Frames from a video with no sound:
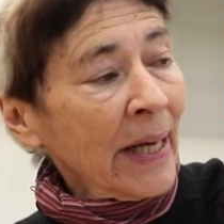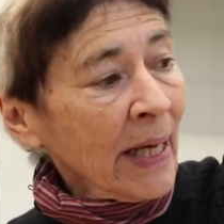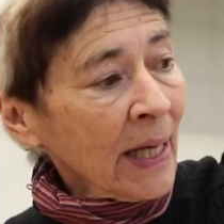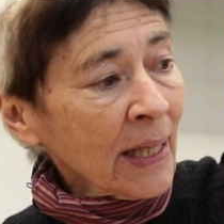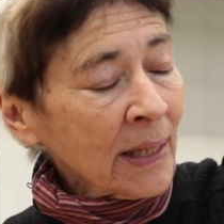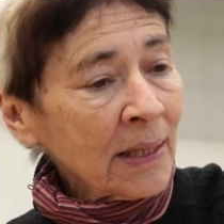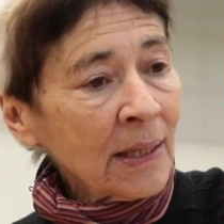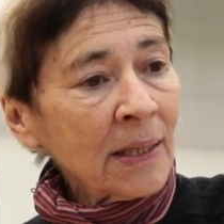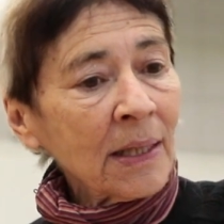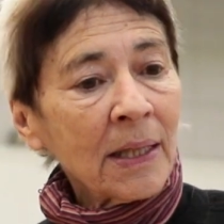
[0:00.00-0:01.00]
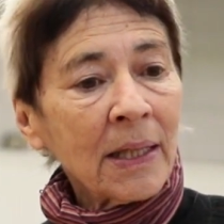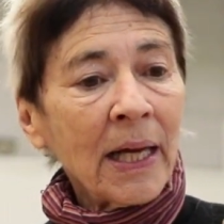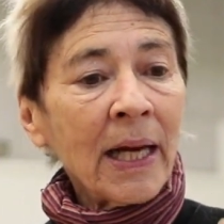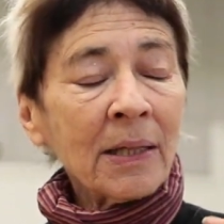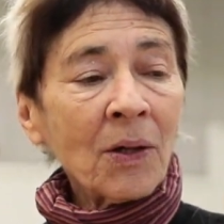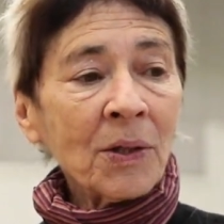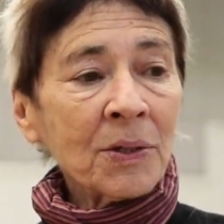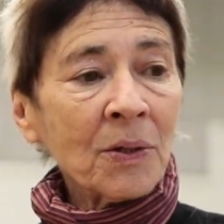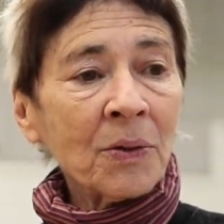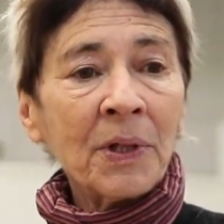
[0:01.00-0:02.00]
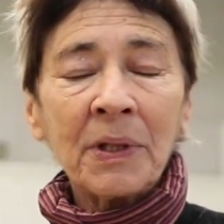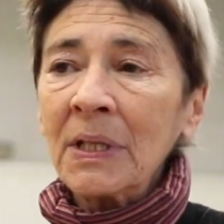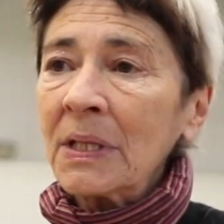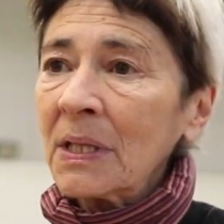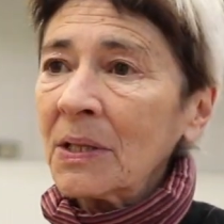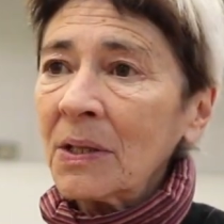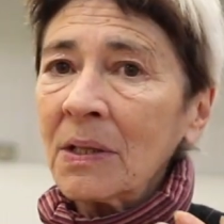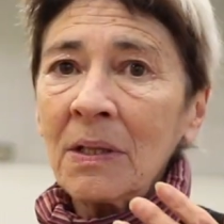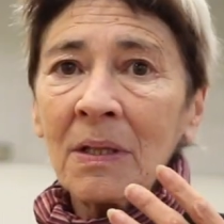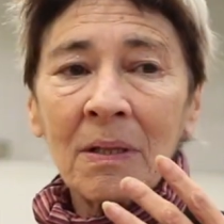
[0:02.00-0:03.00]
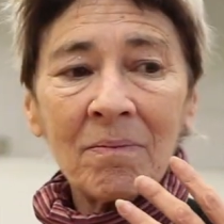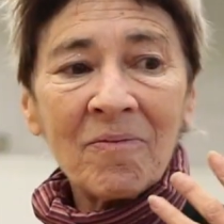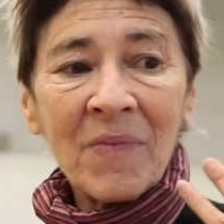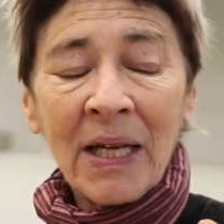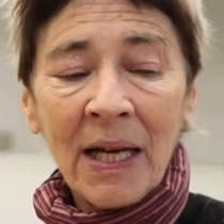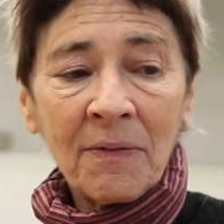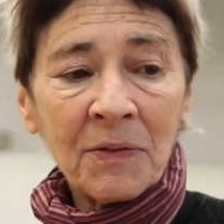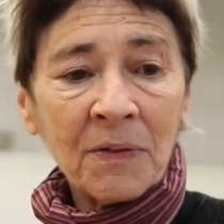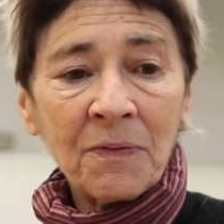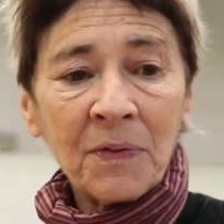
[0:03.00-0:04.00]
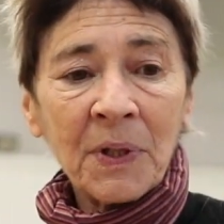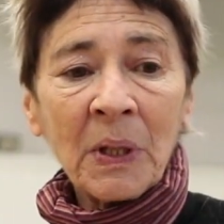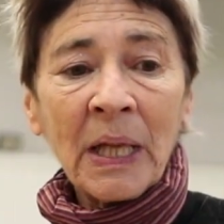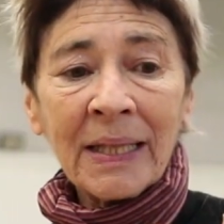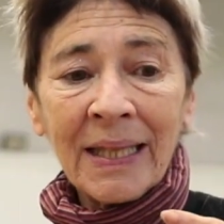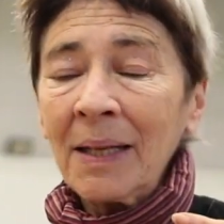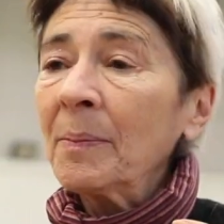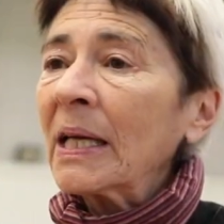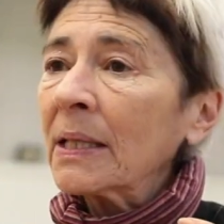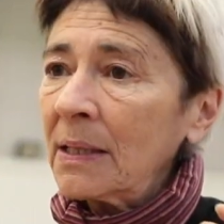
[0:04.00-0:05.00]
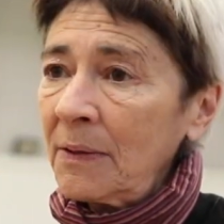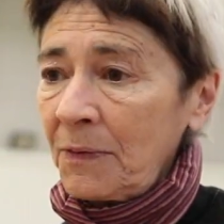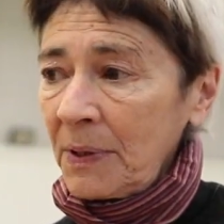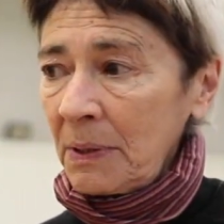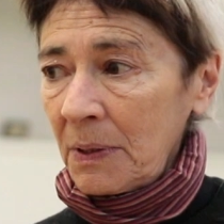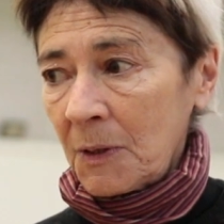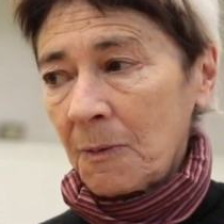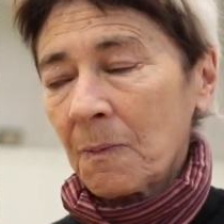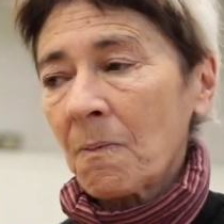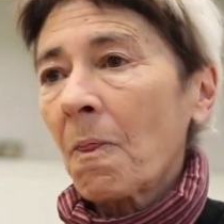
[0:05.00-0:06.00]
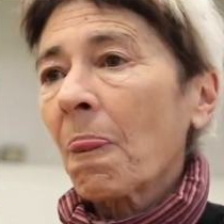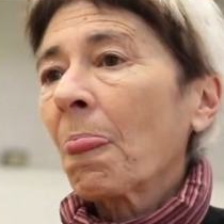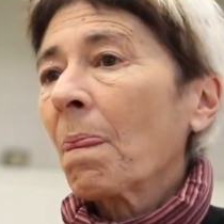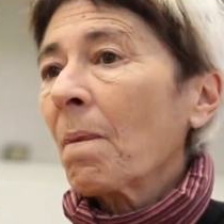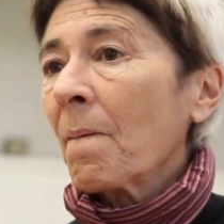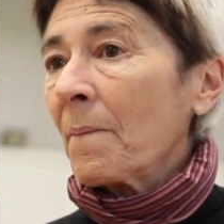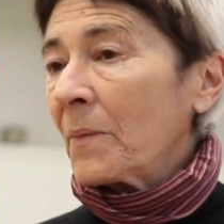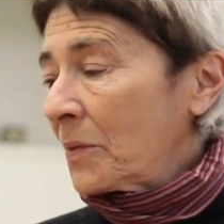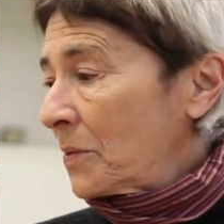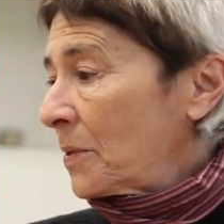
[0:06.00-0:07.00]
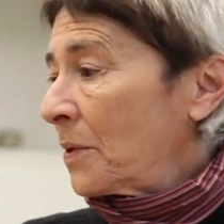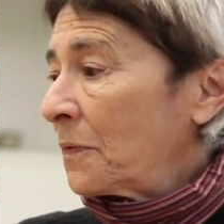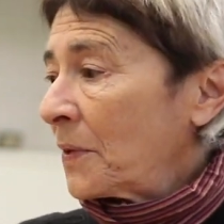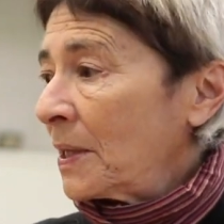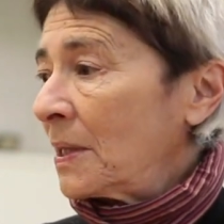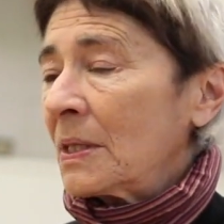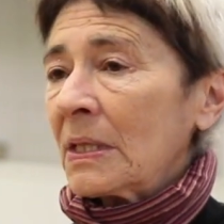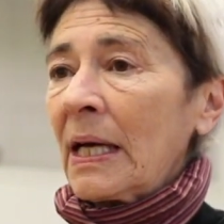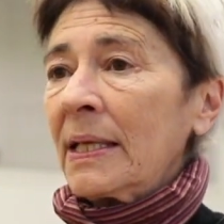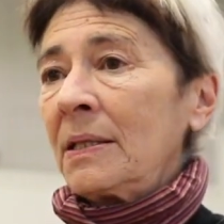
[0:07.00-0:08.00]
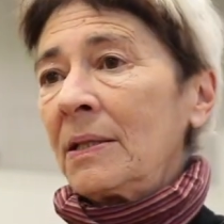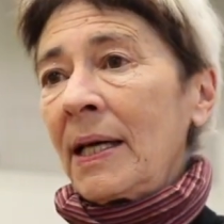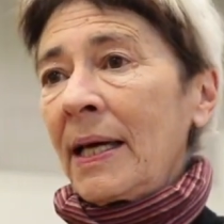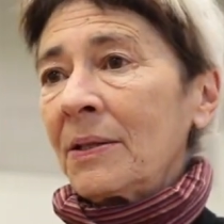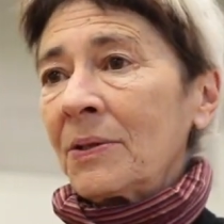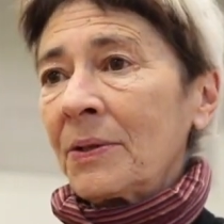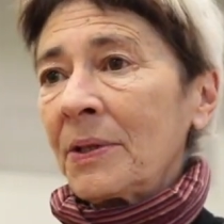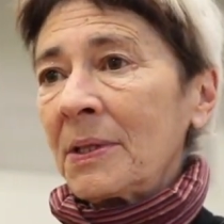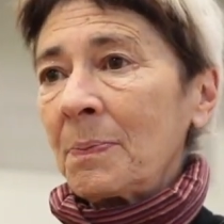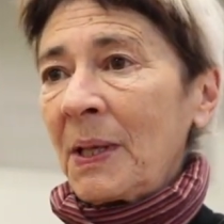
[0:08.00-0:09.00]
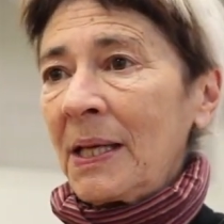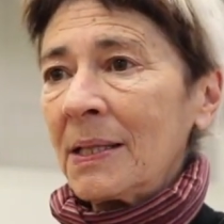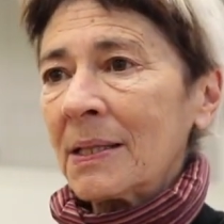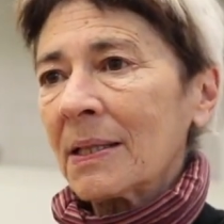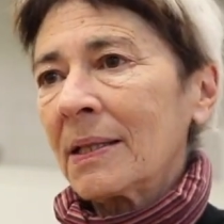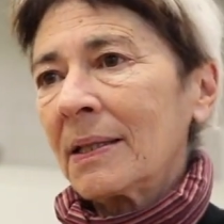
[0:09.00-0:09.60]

and also their decisions. They have to feel like they make a difference. So if they decide to enter a space,